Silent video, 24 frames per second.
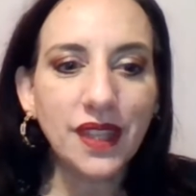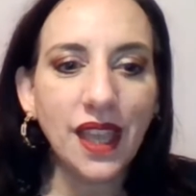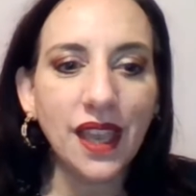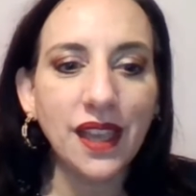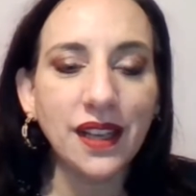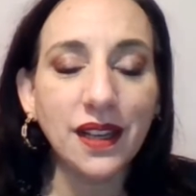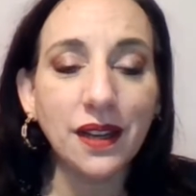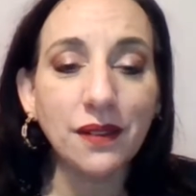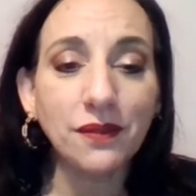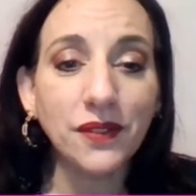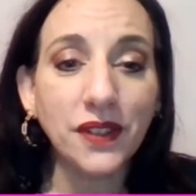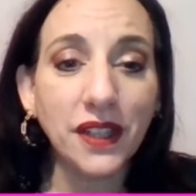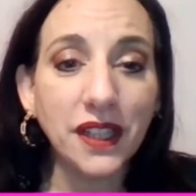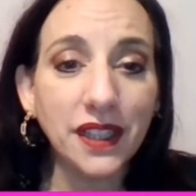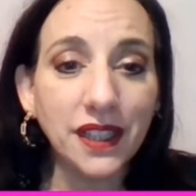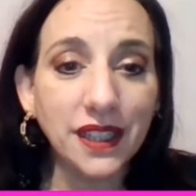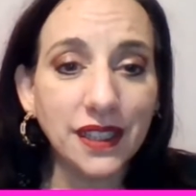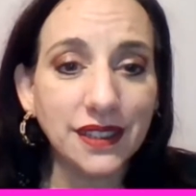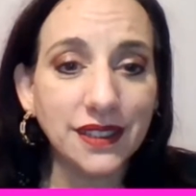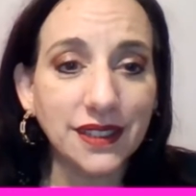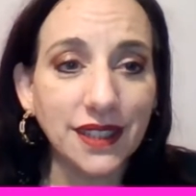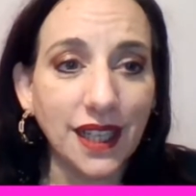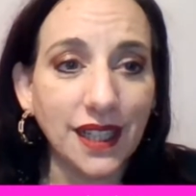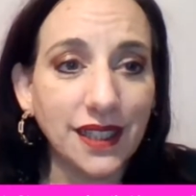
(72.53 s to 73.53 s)
and i'm very
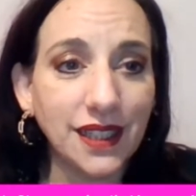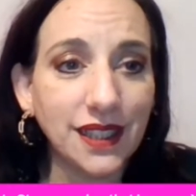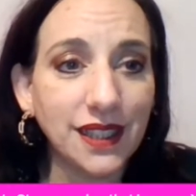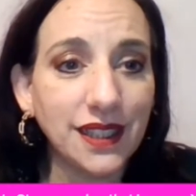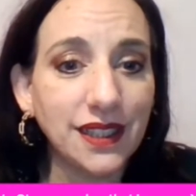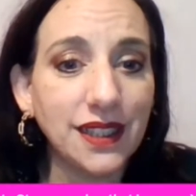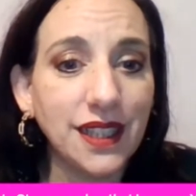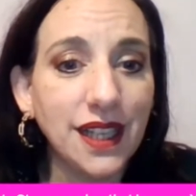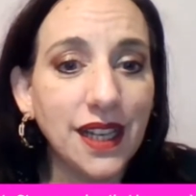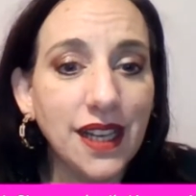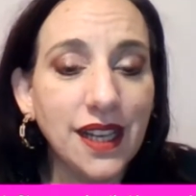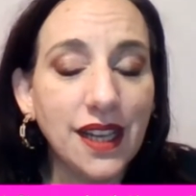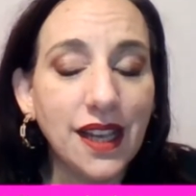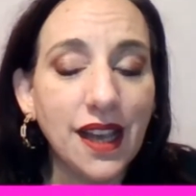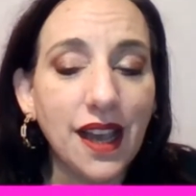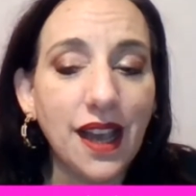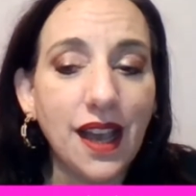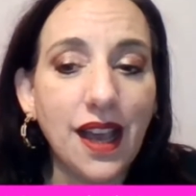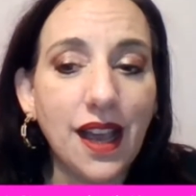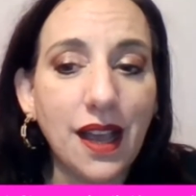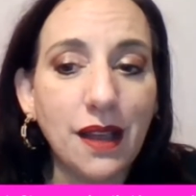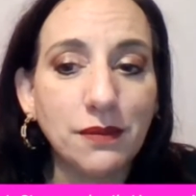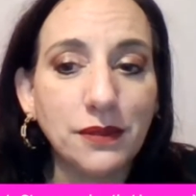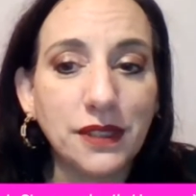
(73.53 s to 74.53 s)
excited
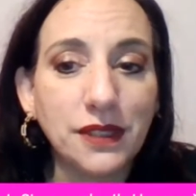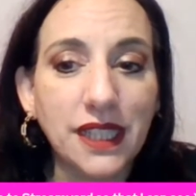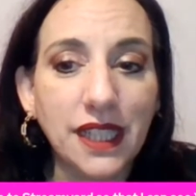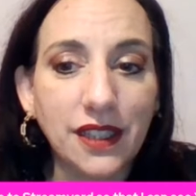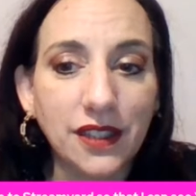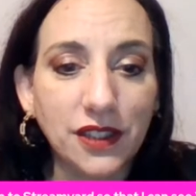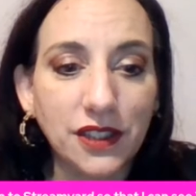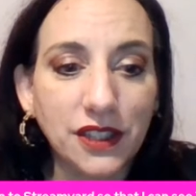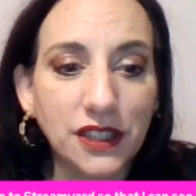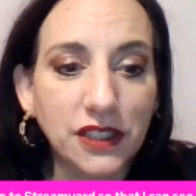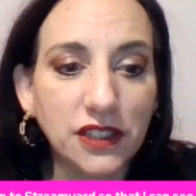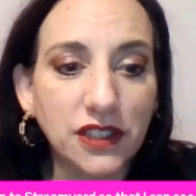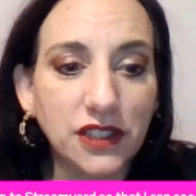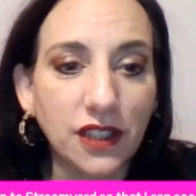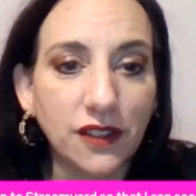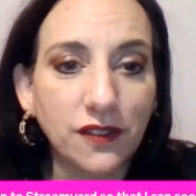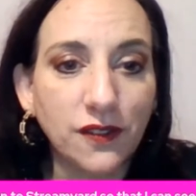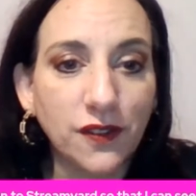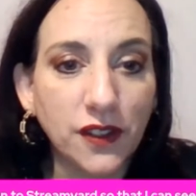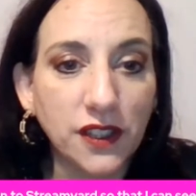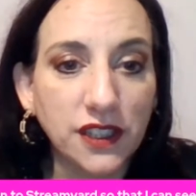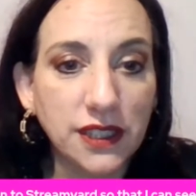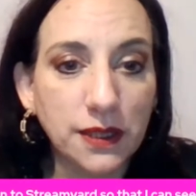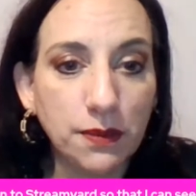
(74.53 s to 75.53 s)
um, to introduce our
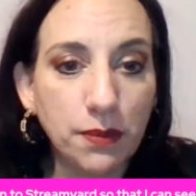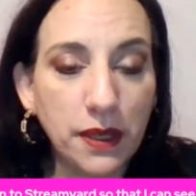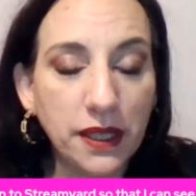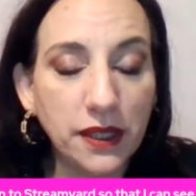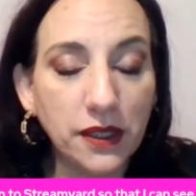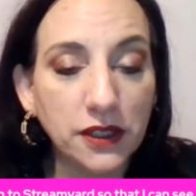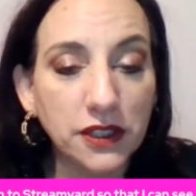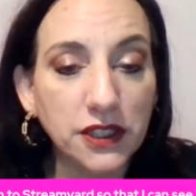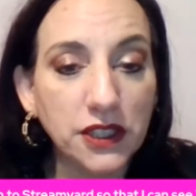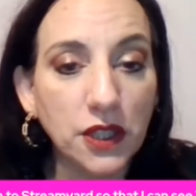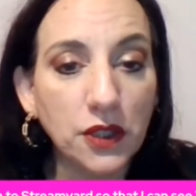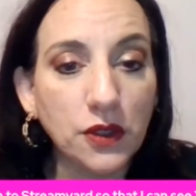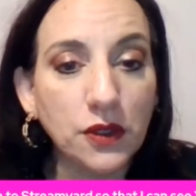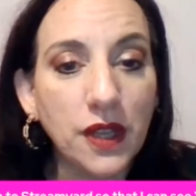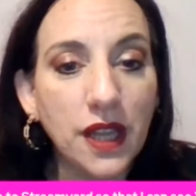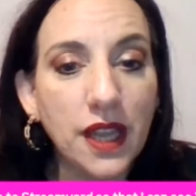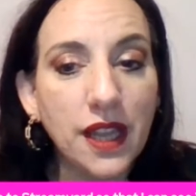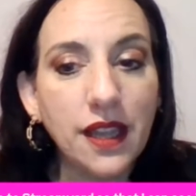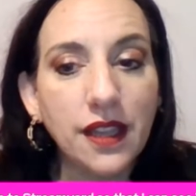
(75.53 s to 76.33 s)
first speaker so